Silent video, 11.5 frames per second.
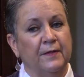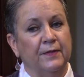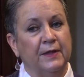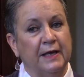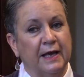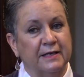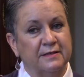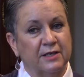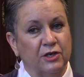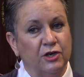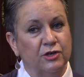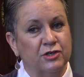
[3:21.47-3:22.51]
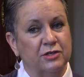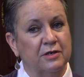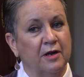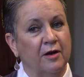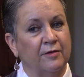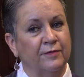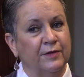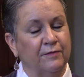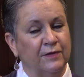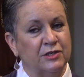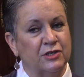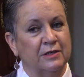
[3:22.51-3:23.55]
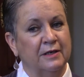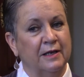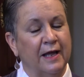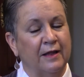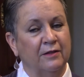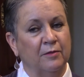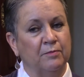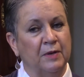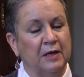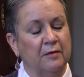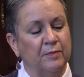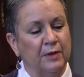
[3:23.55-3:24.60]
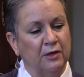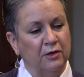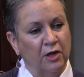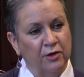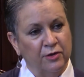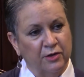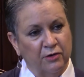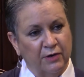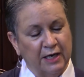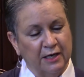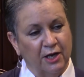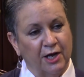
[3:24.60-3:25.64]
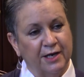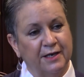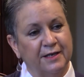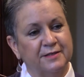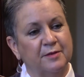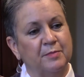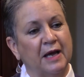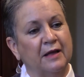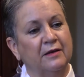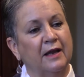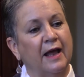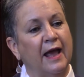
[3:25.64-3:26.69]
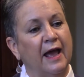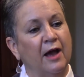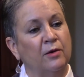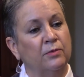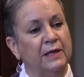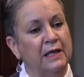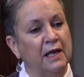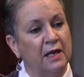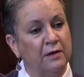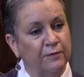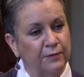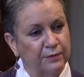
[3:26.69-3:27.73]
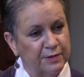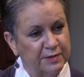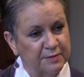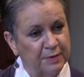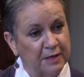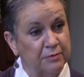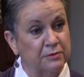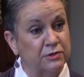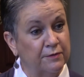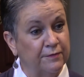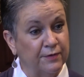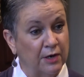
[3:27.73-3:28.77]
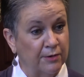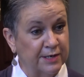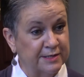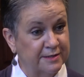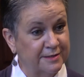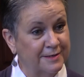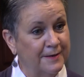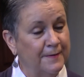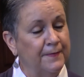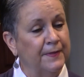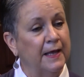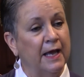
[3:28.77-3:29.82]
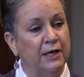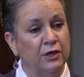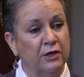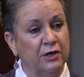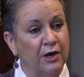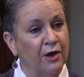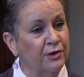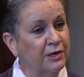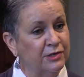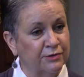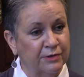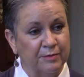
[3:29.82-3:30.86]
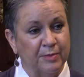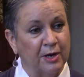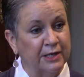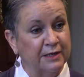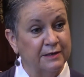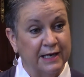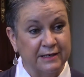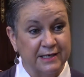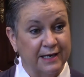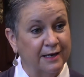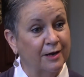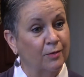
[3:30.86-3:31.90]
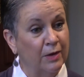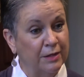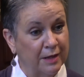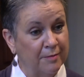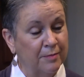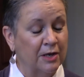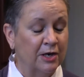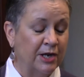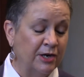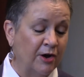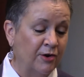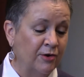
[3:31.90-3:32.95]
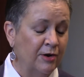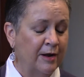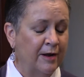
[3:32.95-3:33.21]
the execution of the vision, and the bit below the green line is about how we influence people to follow us. And you can only do it by connecting with them. And I know